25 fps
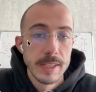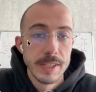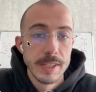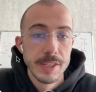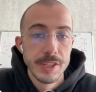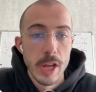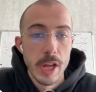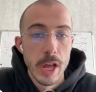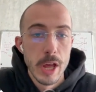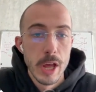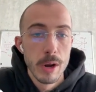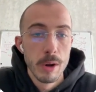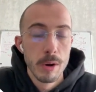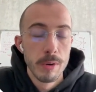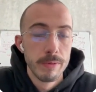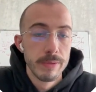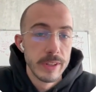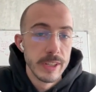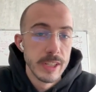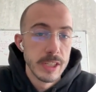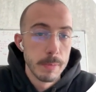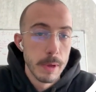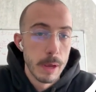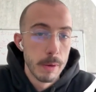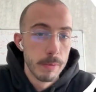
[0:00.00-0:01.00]
instead of
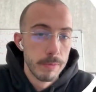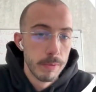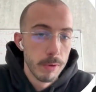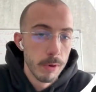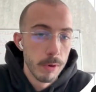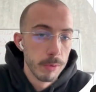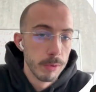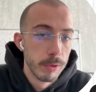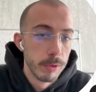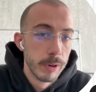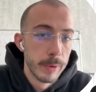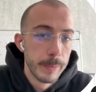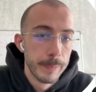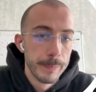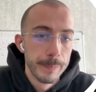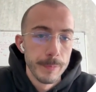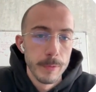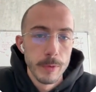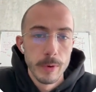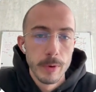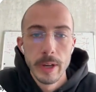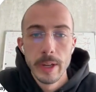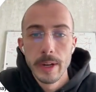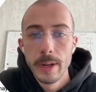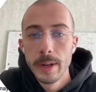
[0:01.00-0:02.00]
the spam folder,
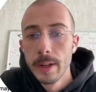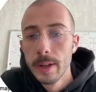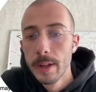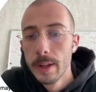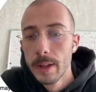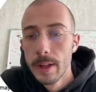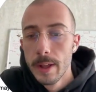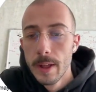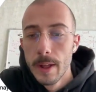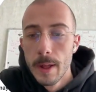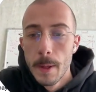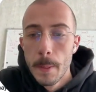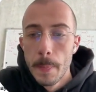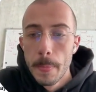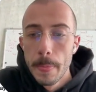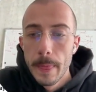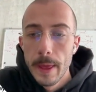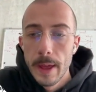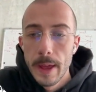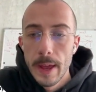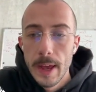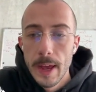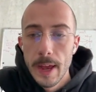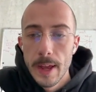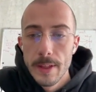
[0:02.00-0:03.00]
right?
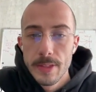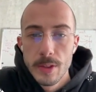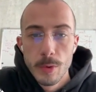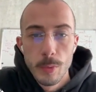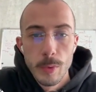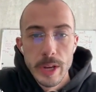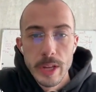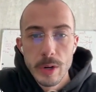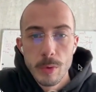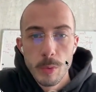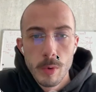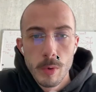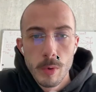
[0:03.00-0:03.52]
And the way it